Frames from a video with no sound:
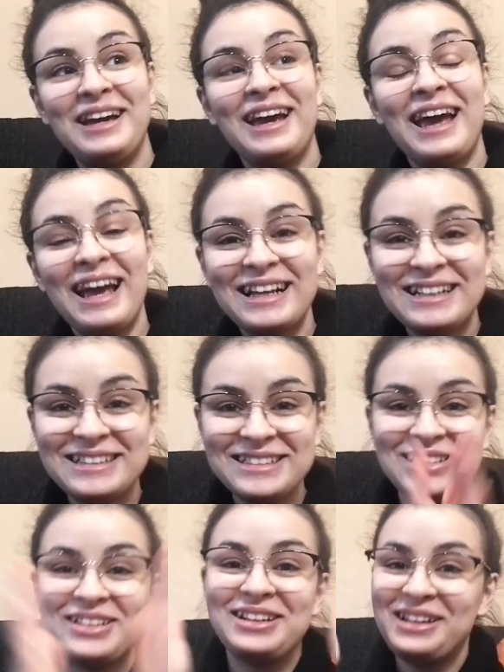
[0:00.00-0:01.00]
And
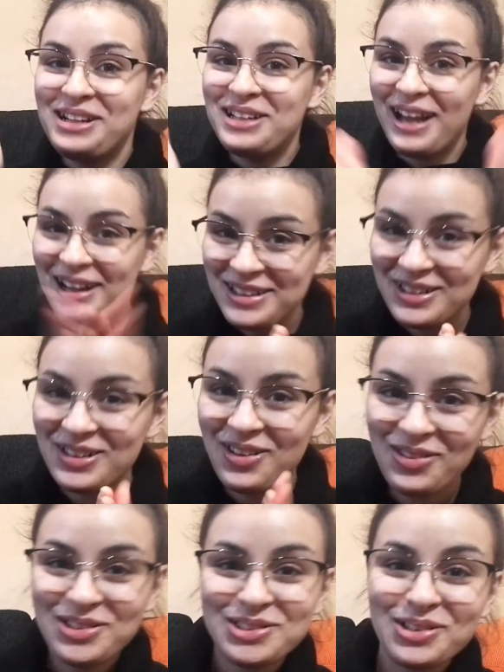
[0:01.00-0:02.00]
Daniel
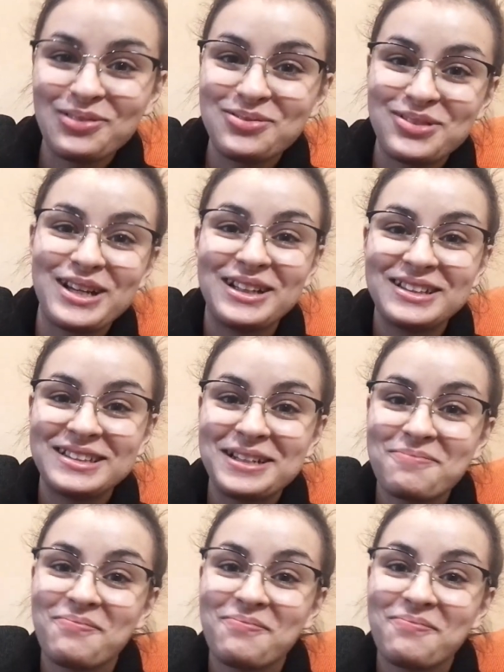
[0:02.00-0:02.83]
also felt